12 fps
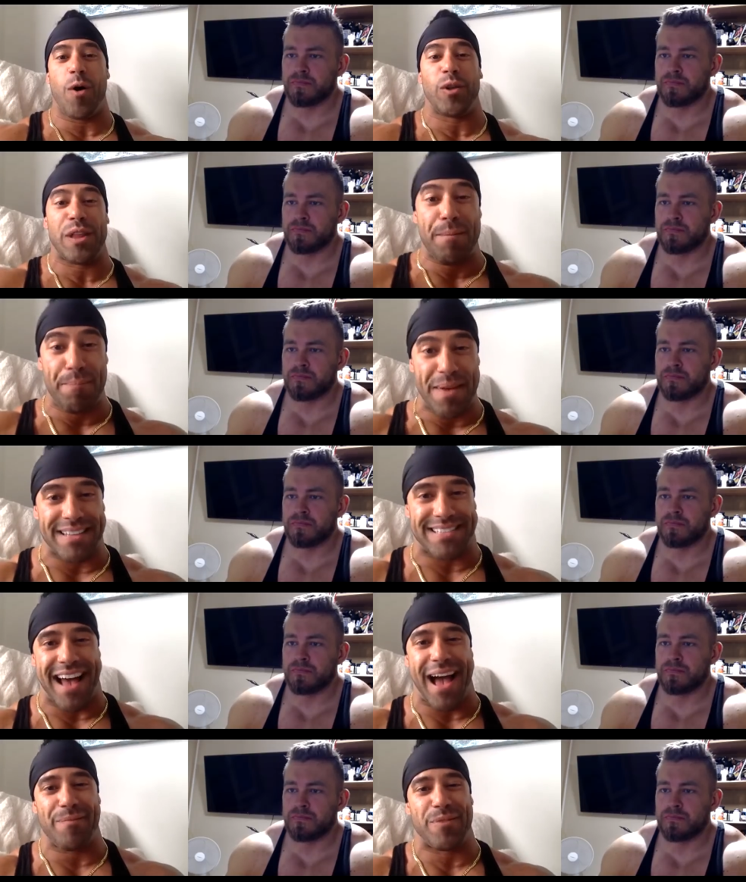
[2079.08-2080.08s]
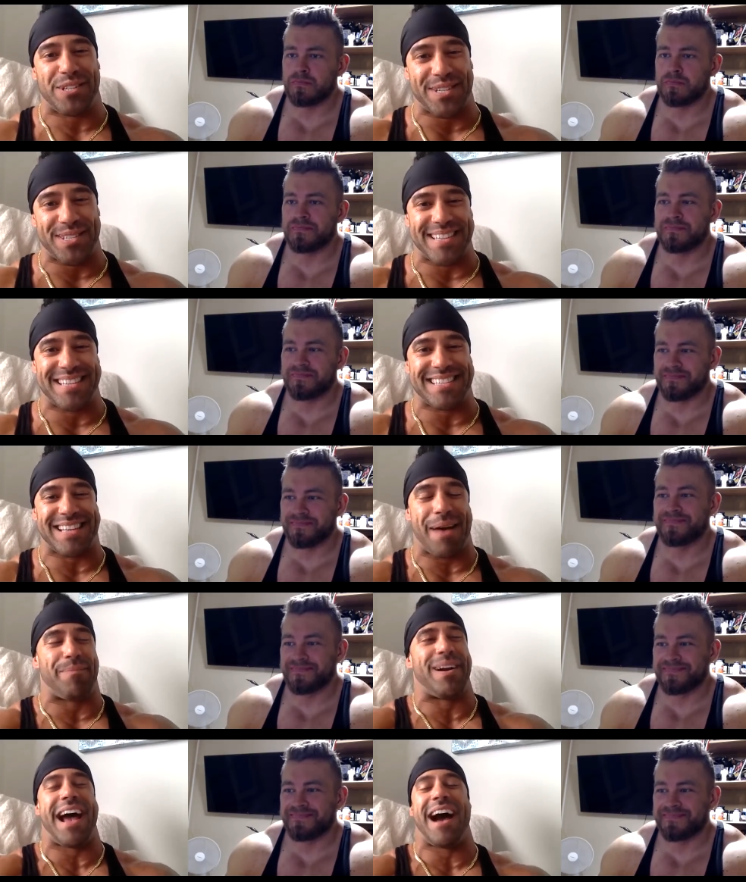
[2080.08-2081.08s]
Speaker 1: Olympia time, which is in
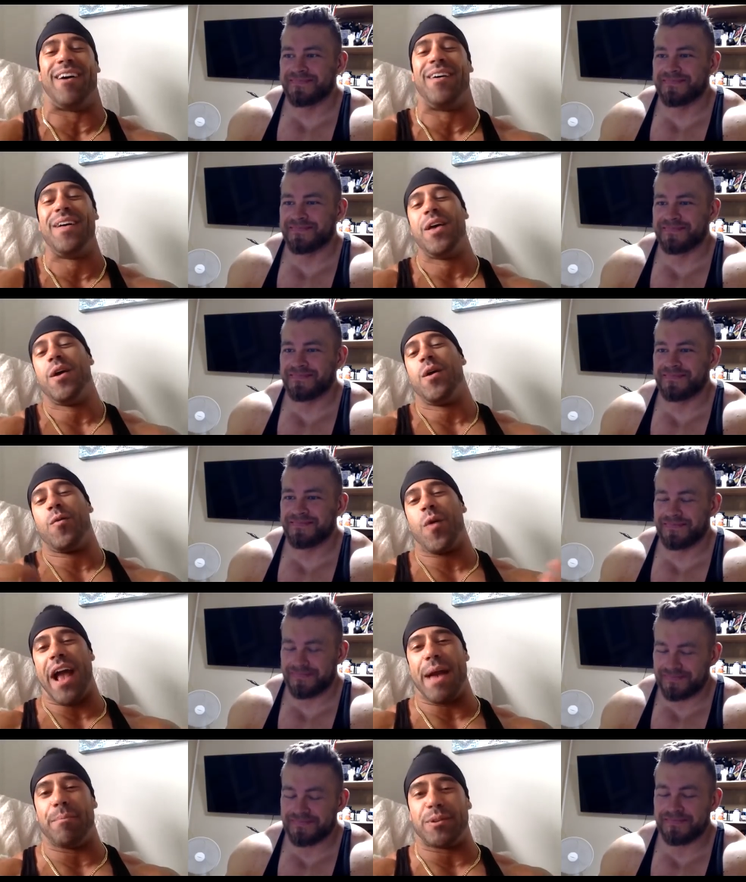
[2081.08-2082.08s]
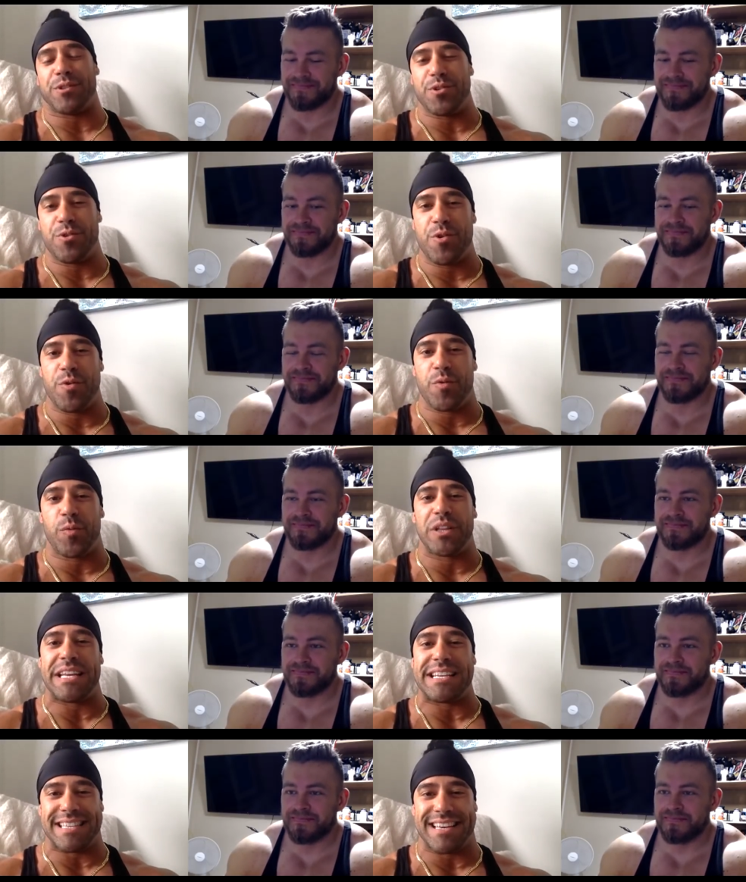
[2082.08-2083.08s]
December now, we're able to
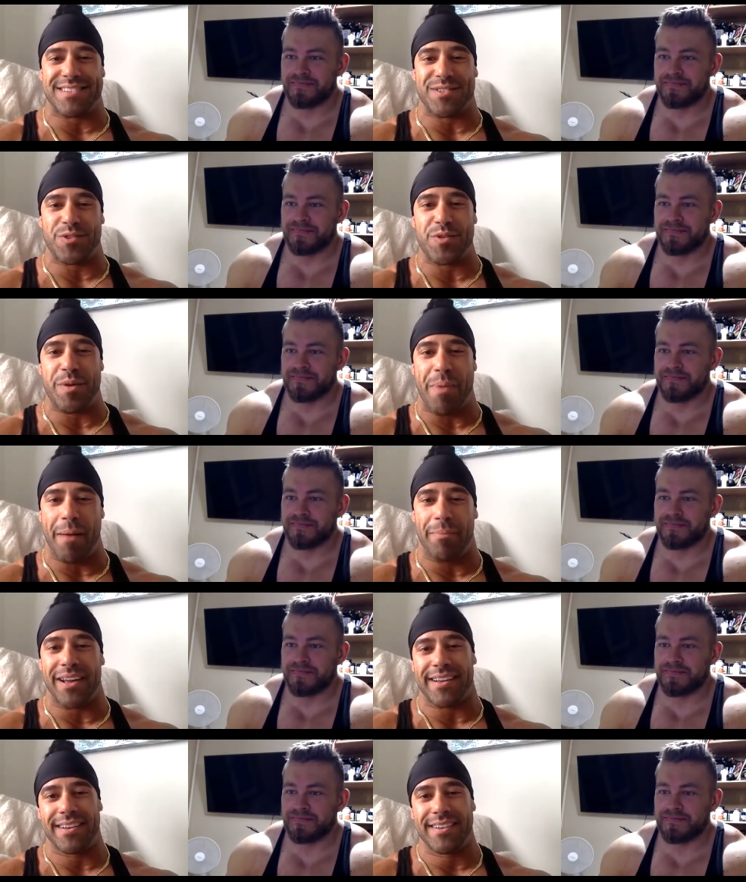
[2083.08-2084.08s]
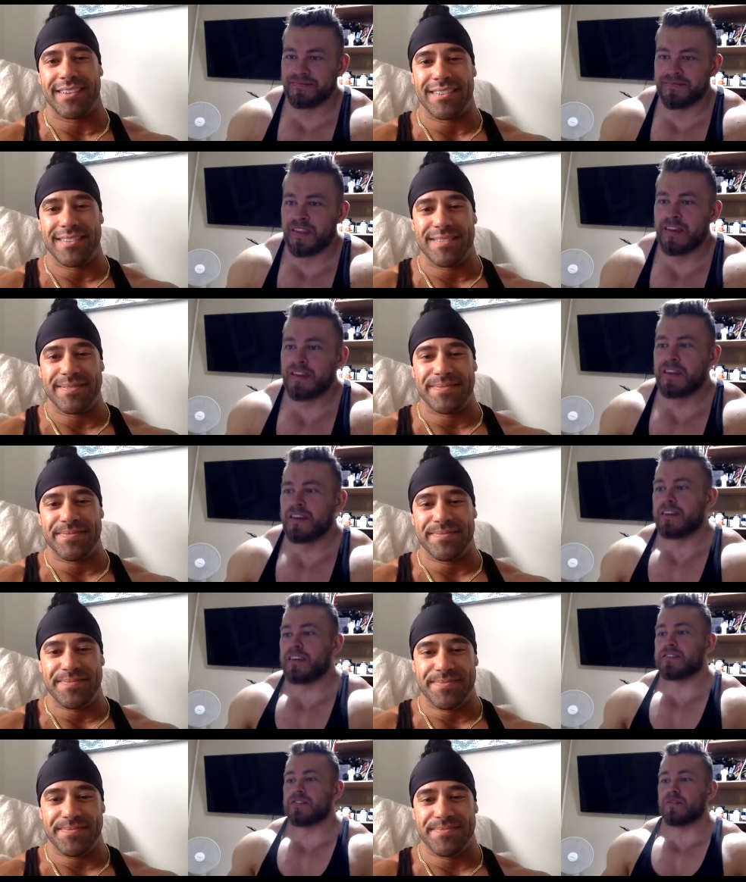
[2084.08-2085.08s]
release this to the public?
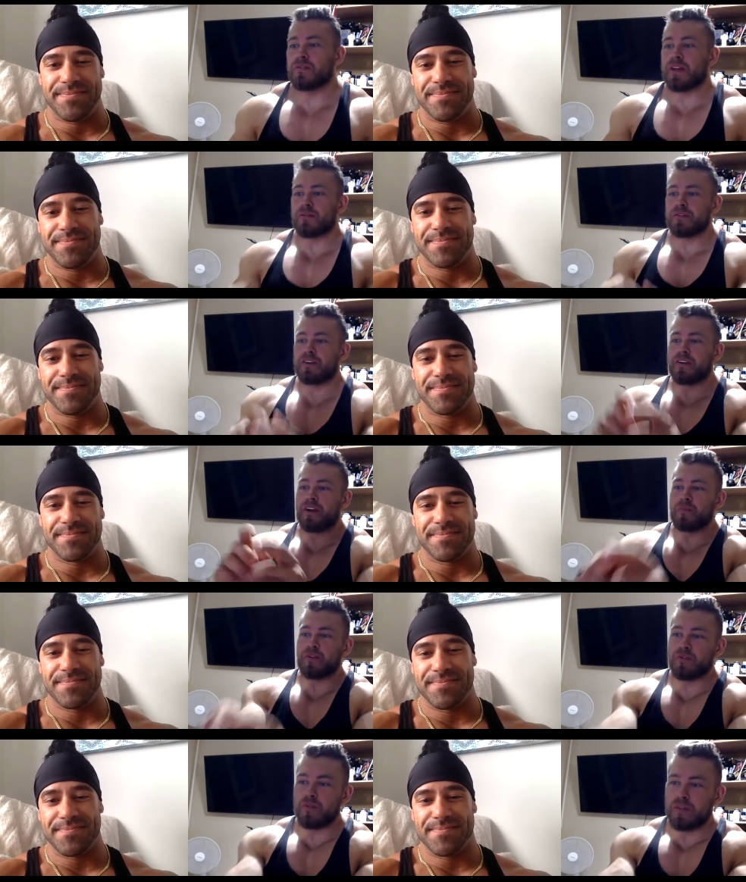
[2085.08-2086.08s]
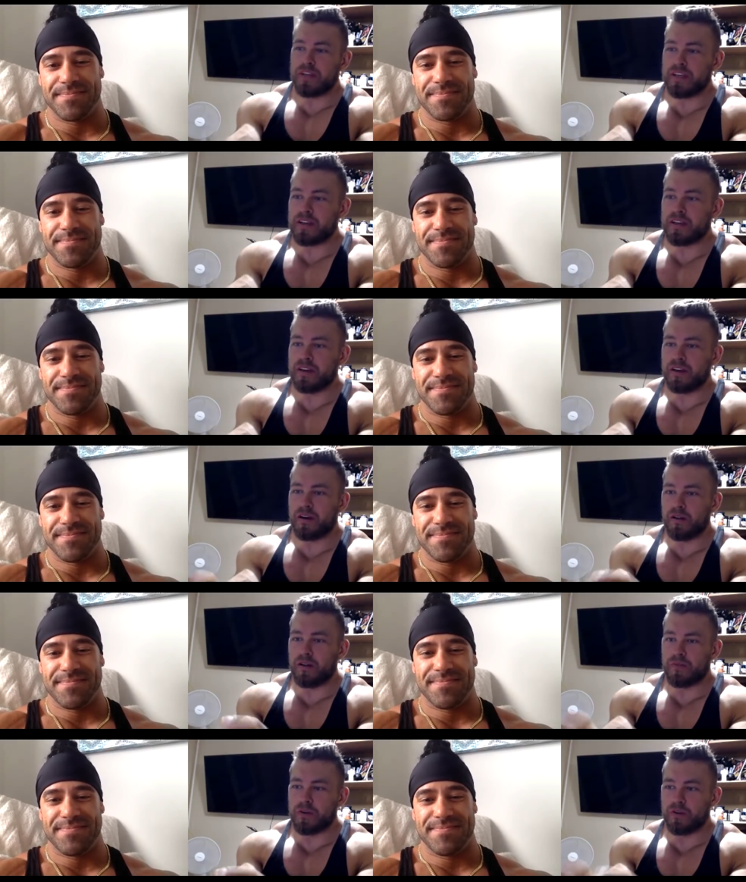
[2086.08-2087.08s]
Speaker 2: yeah so down there i'm going to link uh, all
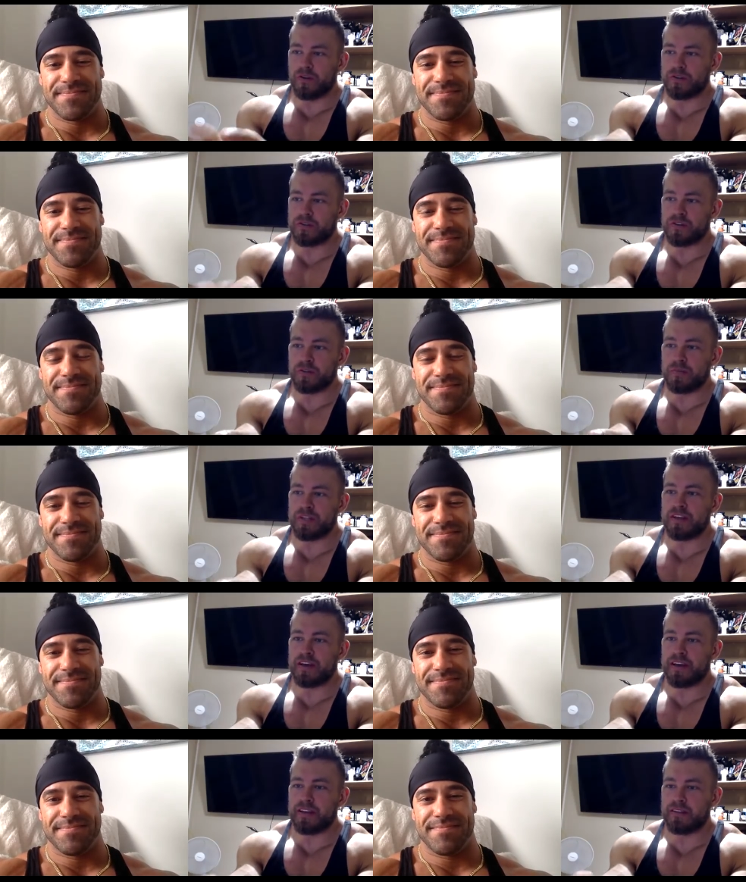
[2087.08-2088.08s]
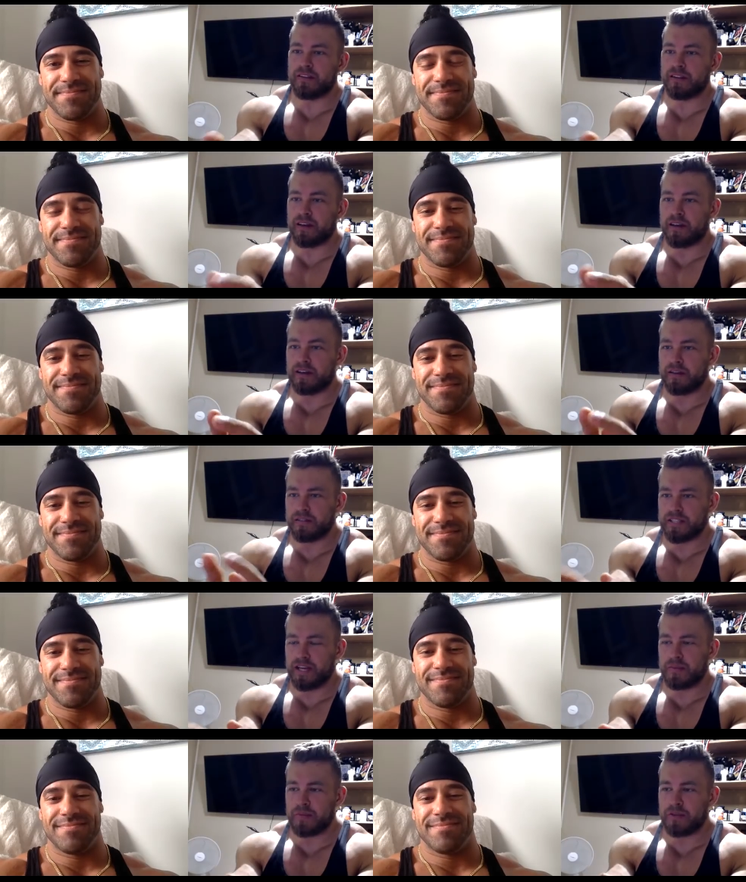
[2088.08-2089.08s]
of your social media and uh,
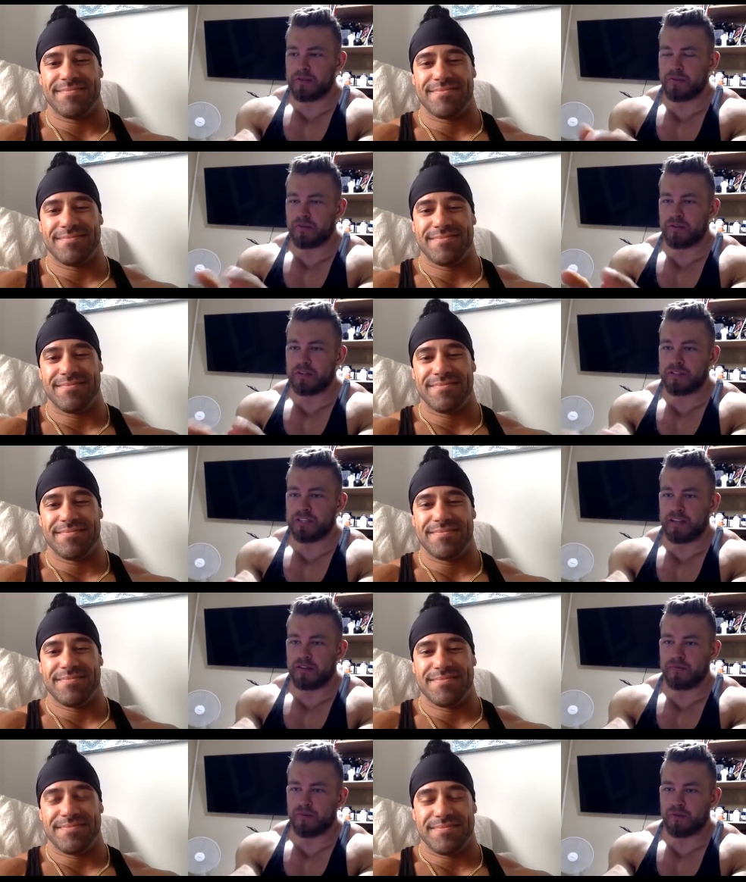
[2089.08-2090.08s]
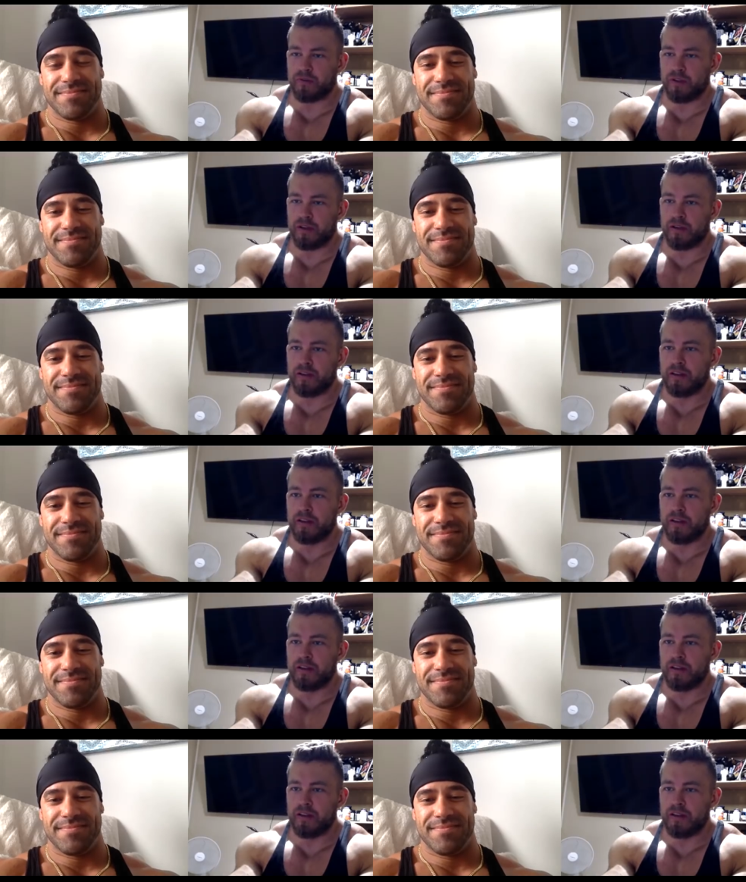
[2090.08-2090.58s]
site because you've got the site for the